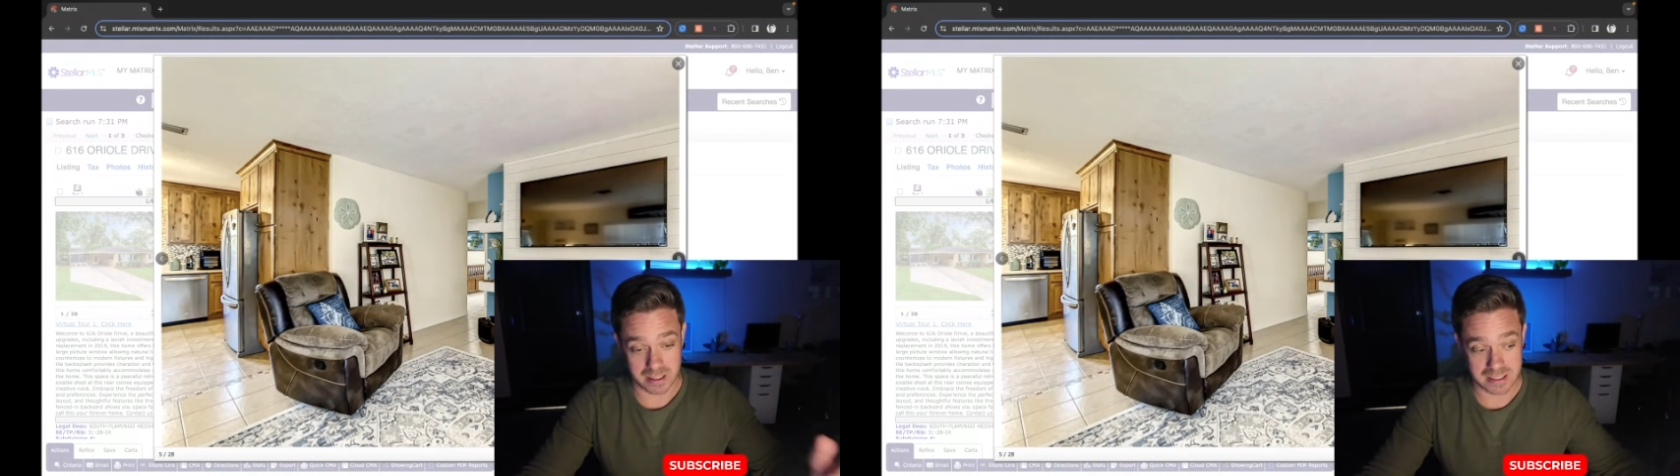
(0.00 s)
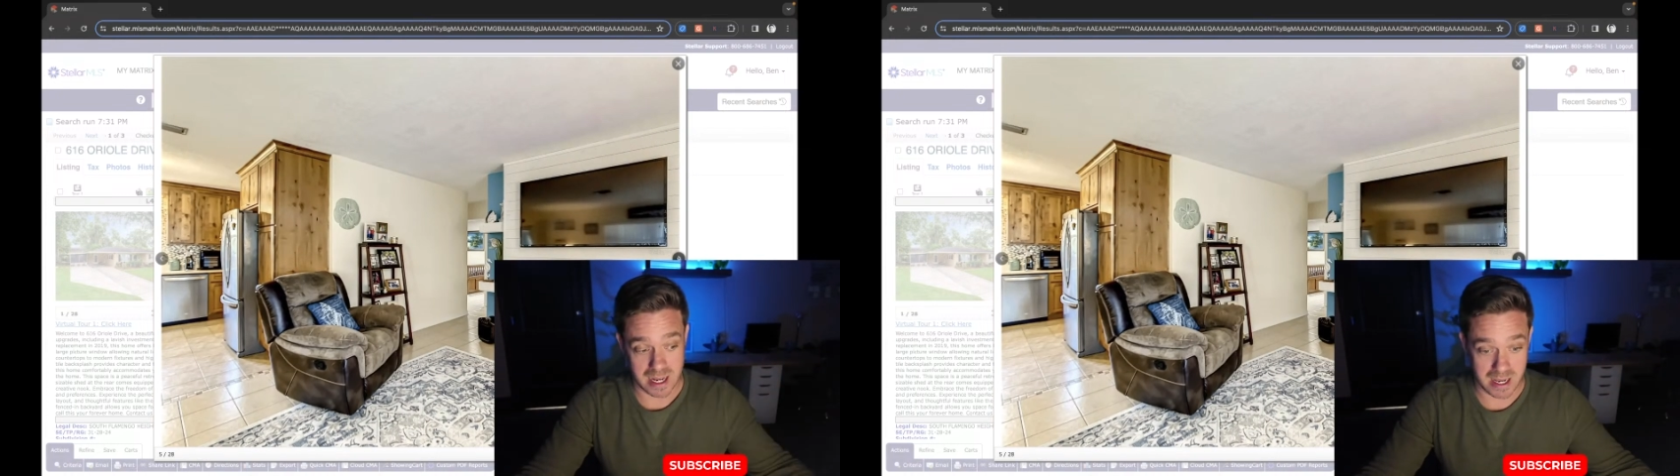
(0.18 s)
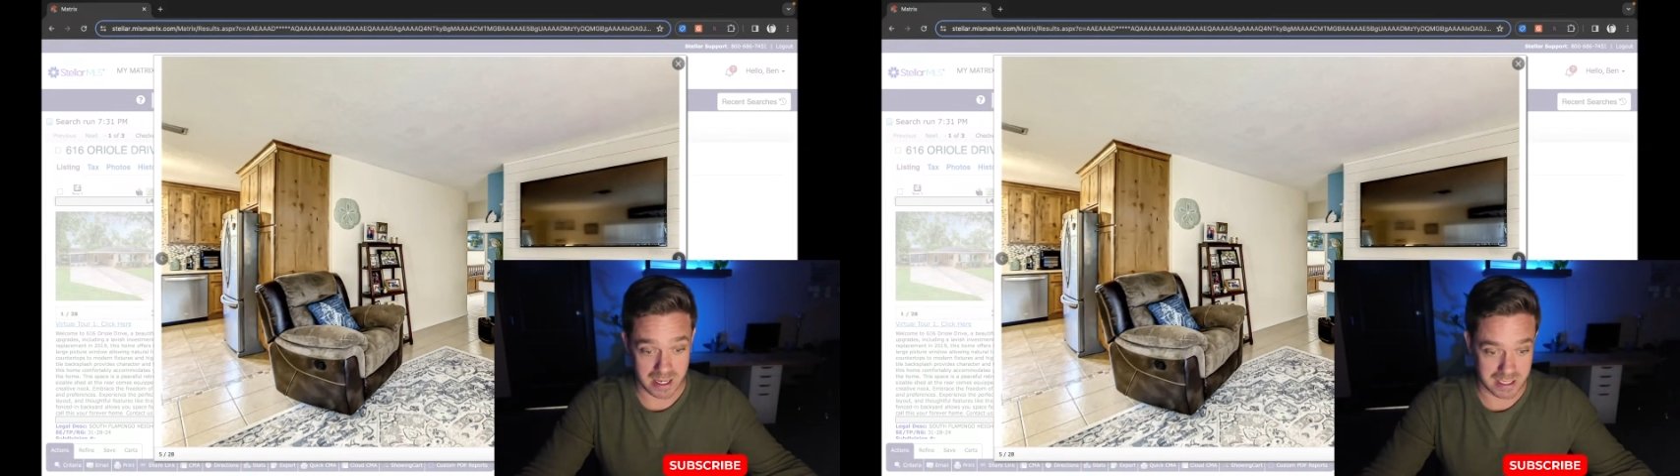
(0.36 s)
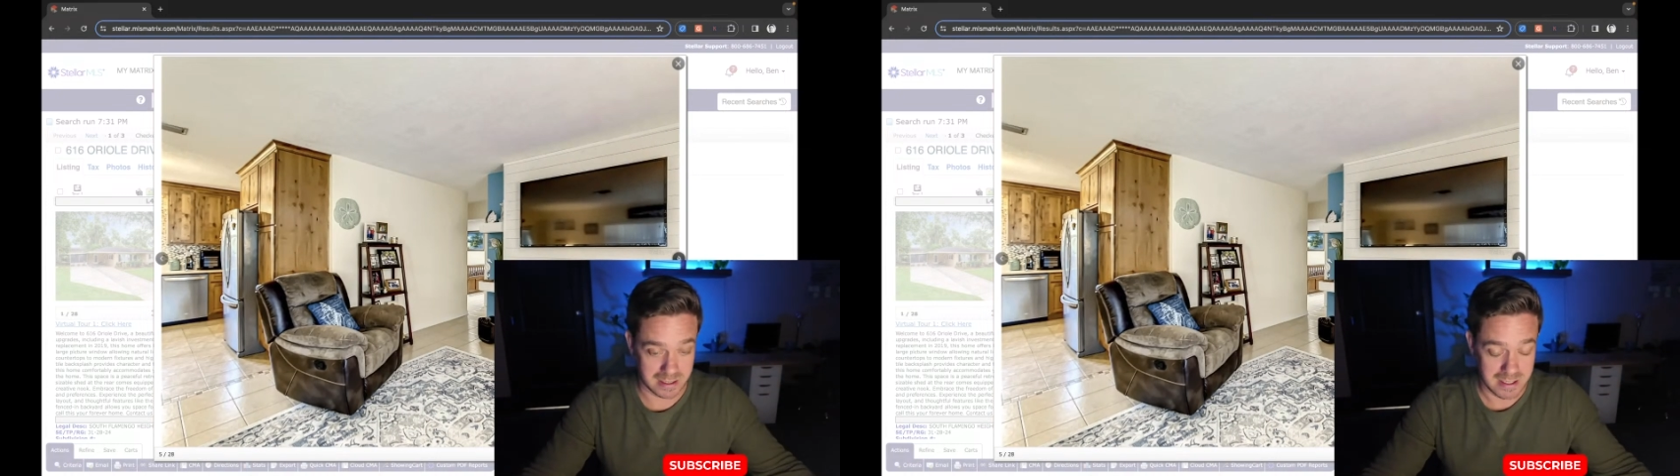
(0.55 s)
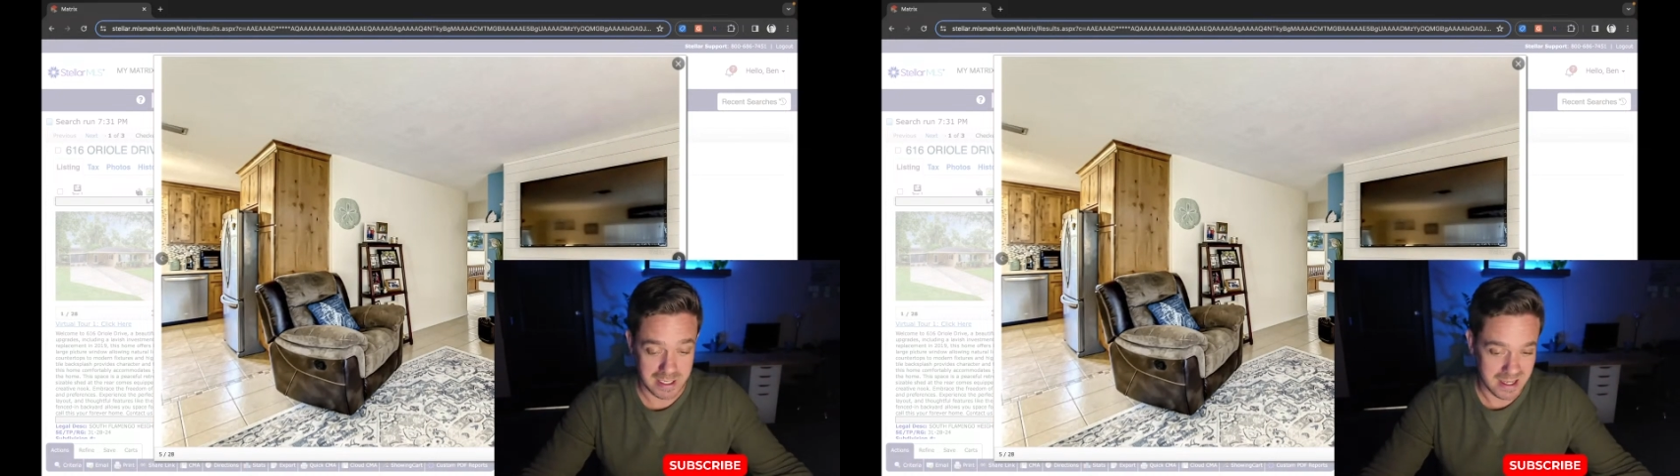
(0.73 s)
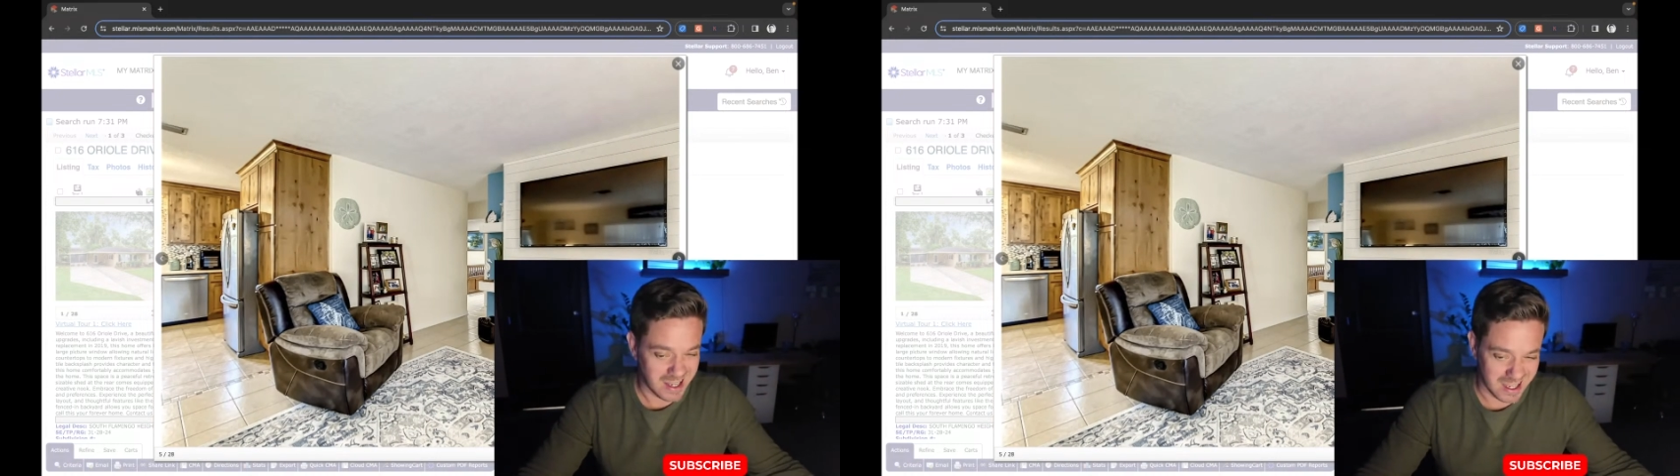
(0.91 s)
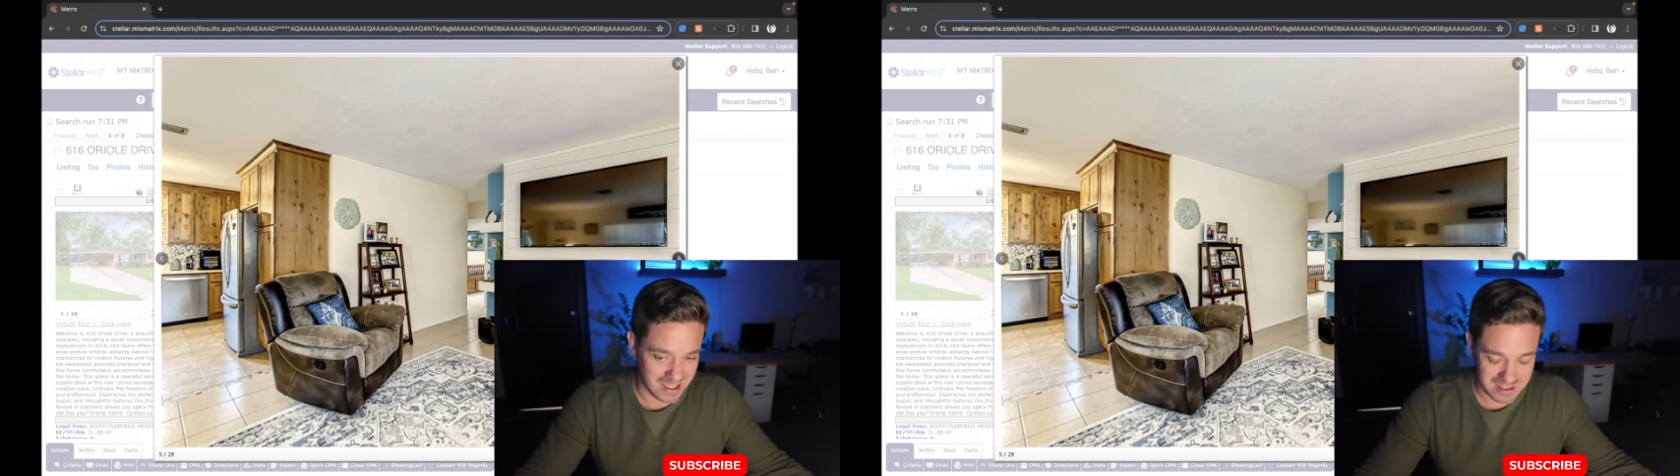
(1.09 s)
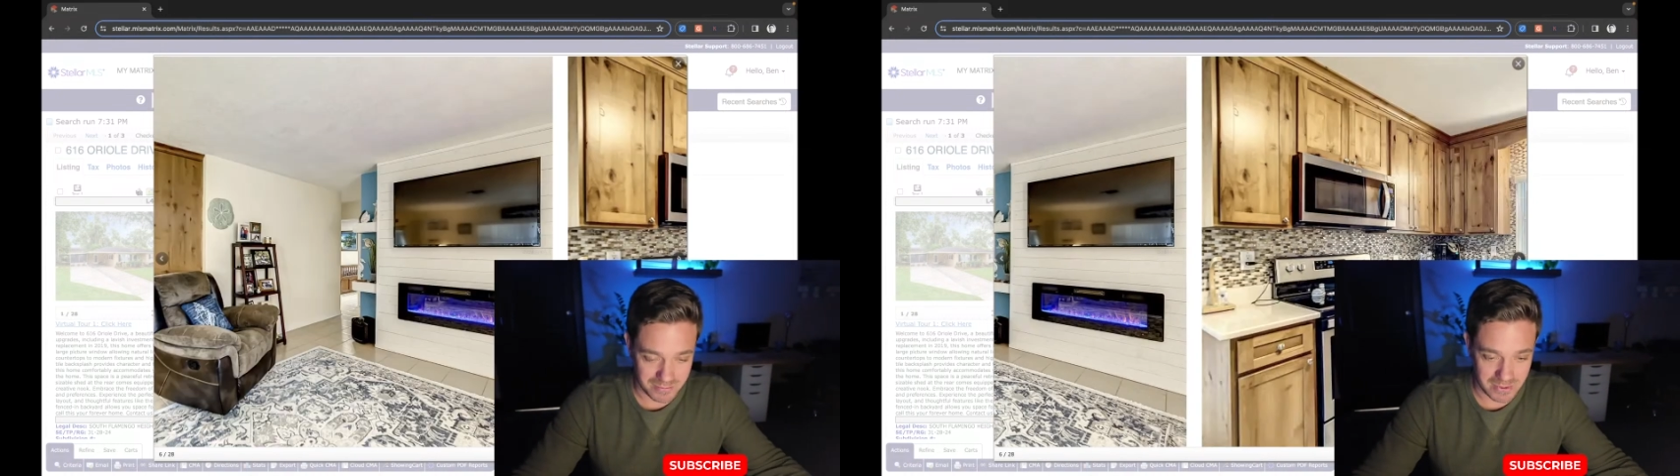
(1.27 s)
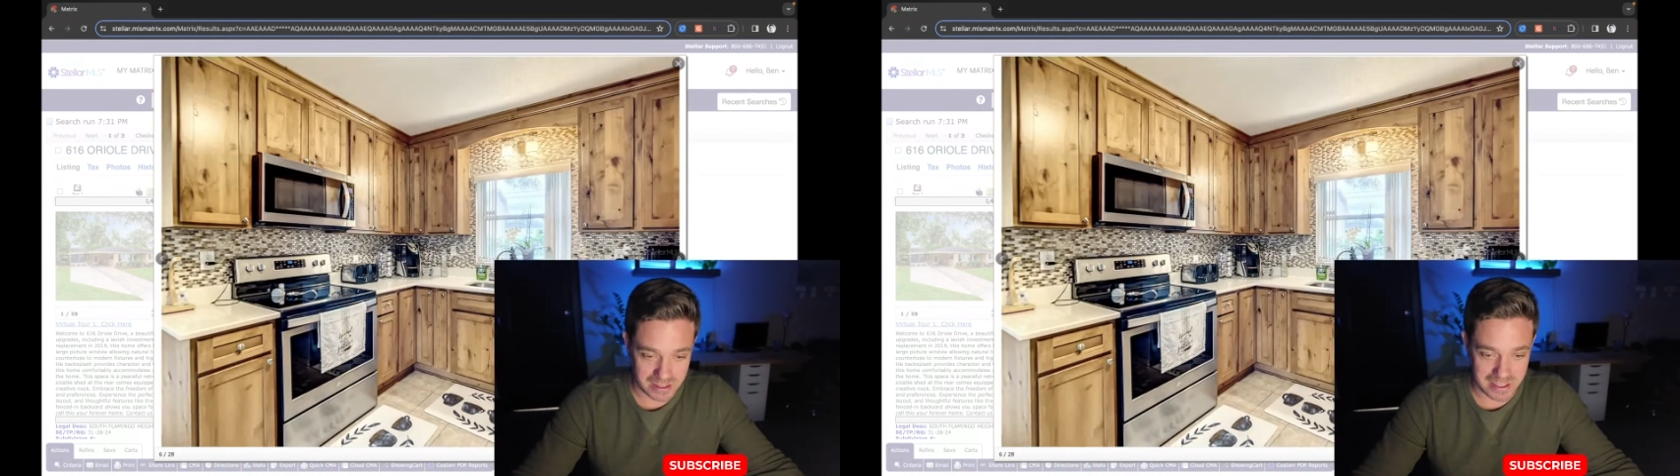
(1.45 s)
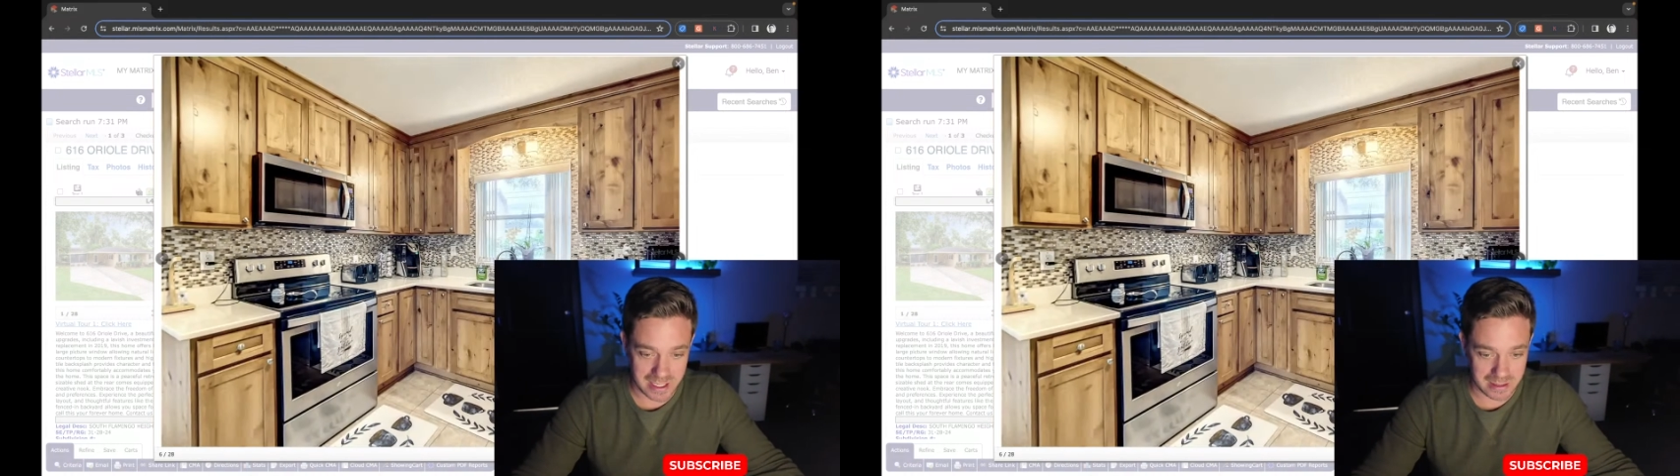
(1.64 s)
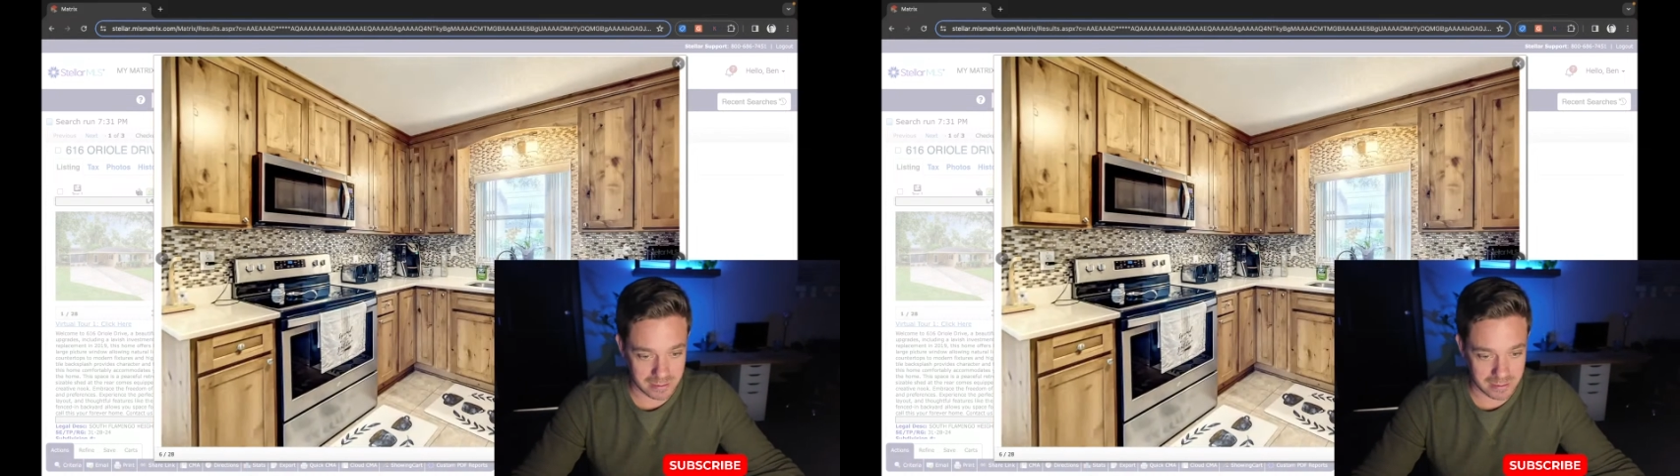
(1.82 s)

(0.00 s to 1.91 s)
high, stuff like that.